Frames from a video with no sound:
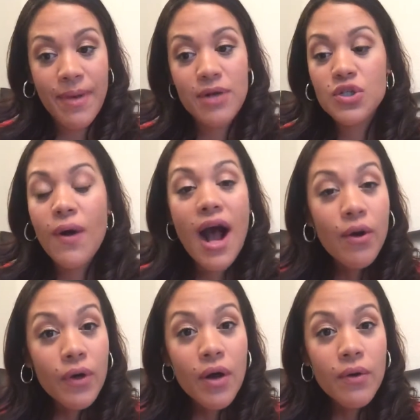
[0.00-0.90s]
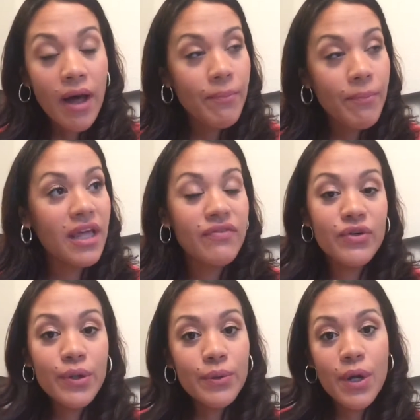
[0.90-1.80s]
So Alcone Company, if you
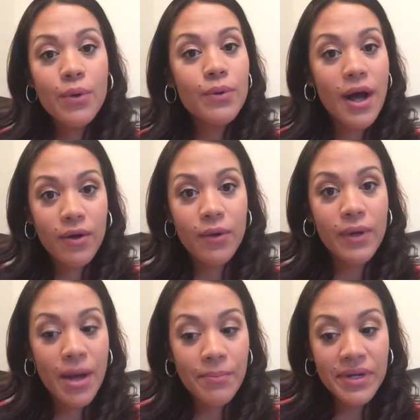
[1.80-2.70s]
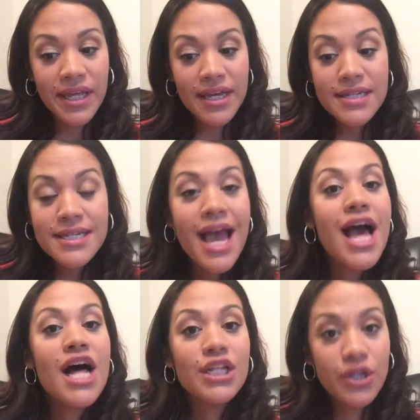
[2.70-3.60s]
don't know who Alcone Company is,
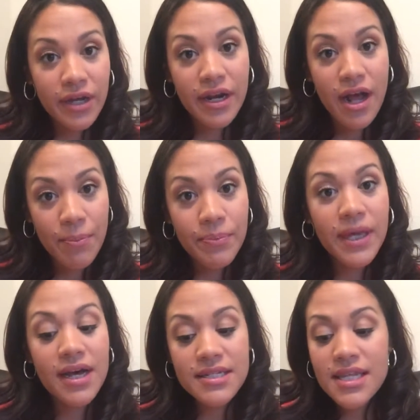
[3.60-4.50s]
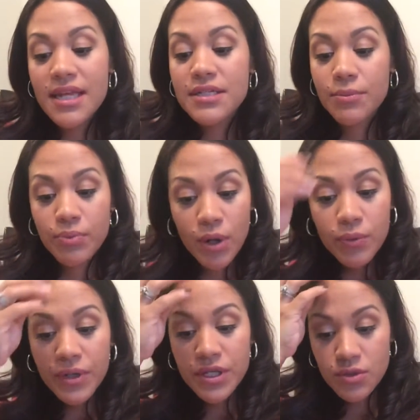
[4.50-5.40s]
look it up, because it is a pro
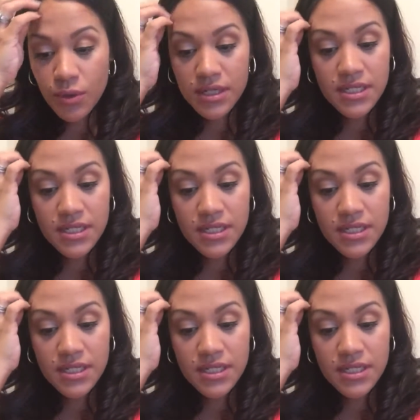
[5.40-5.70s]
resource.